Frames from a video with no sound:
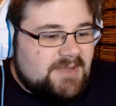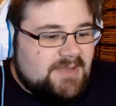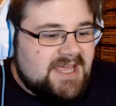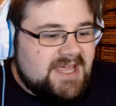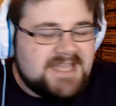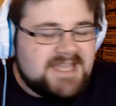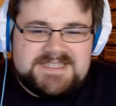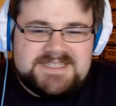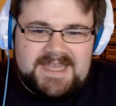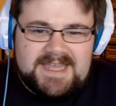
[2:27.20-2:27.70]

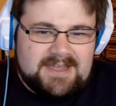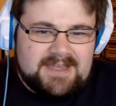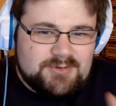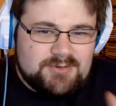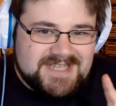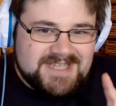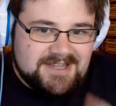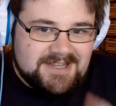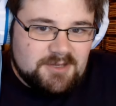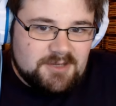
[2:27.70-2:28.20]
See, I
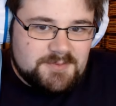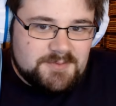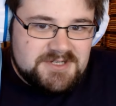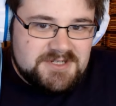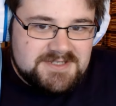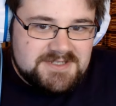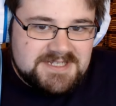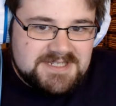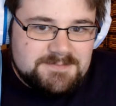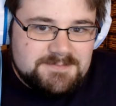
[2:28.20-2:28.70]
always get the
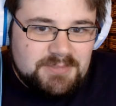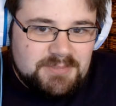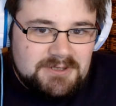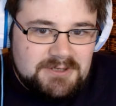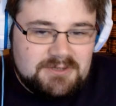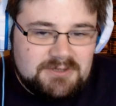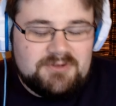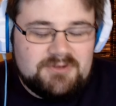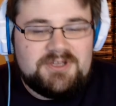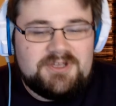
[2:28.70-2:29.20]
opportunity to
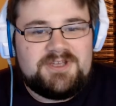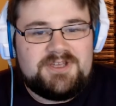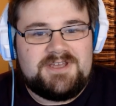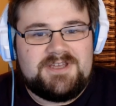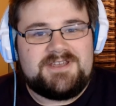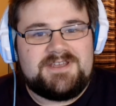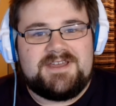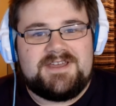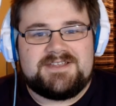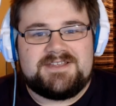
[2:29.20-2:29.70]
plug
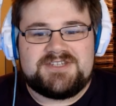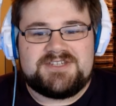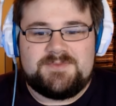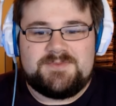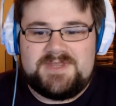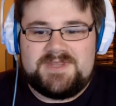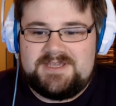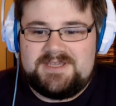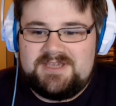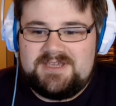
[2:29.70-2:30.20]

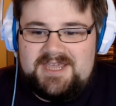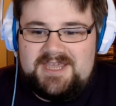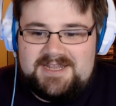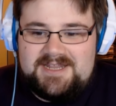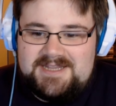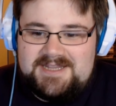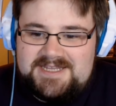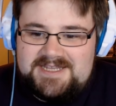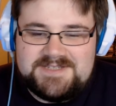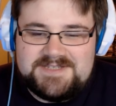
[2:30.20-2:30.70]
something
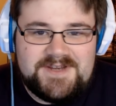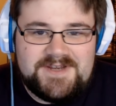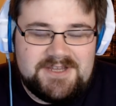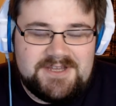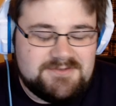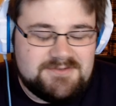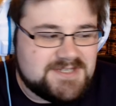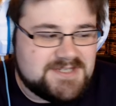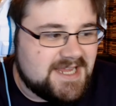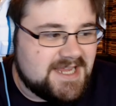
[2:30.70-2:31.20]
in these
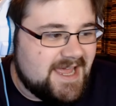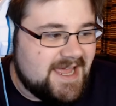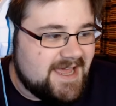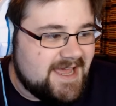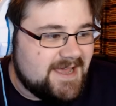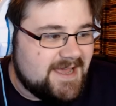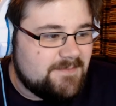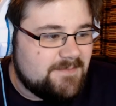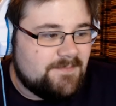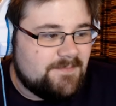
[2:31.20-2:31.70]
videos.
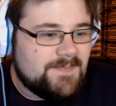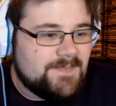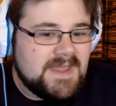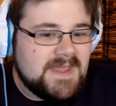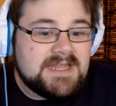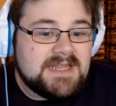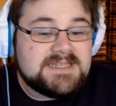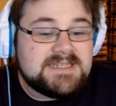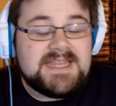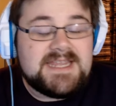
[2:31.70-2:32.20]

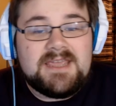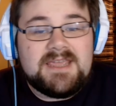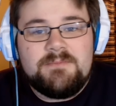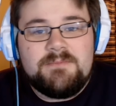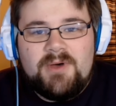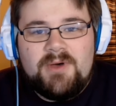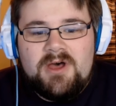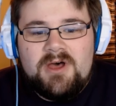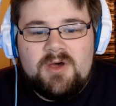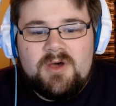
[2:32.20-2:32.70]
The
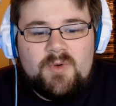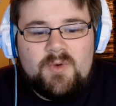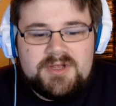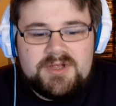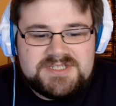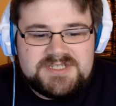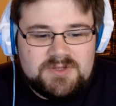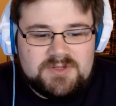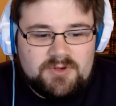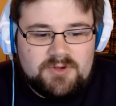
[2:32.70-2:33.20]
second part
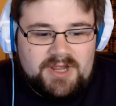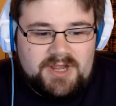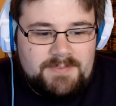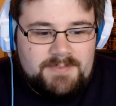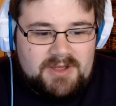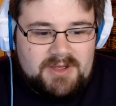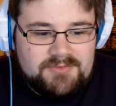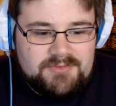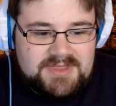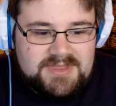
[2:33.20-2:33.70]
was talking
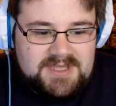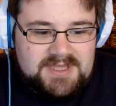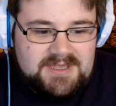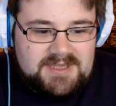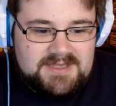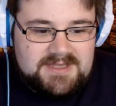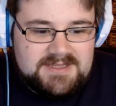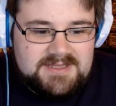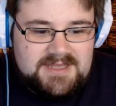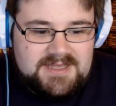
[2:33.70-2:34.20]
about
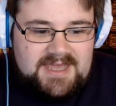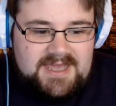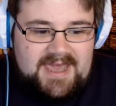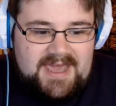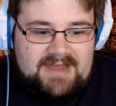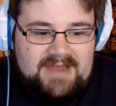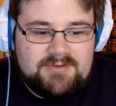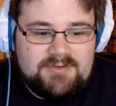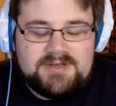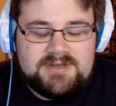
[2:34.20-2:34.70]
the
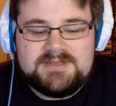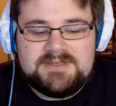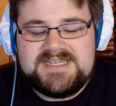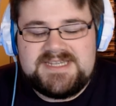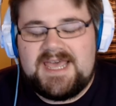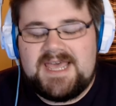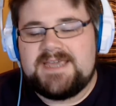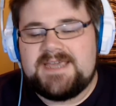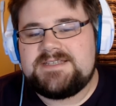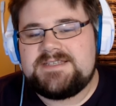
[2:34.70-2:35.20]
Eren
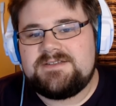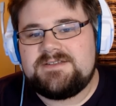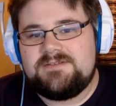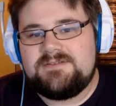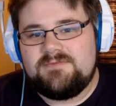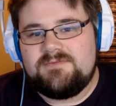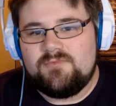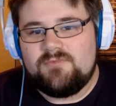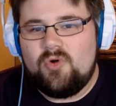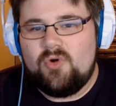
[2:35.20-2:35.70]

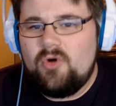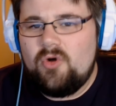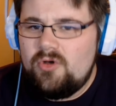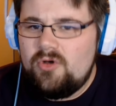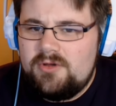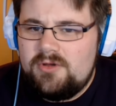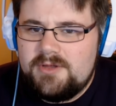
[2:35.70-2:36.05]
Titan roar,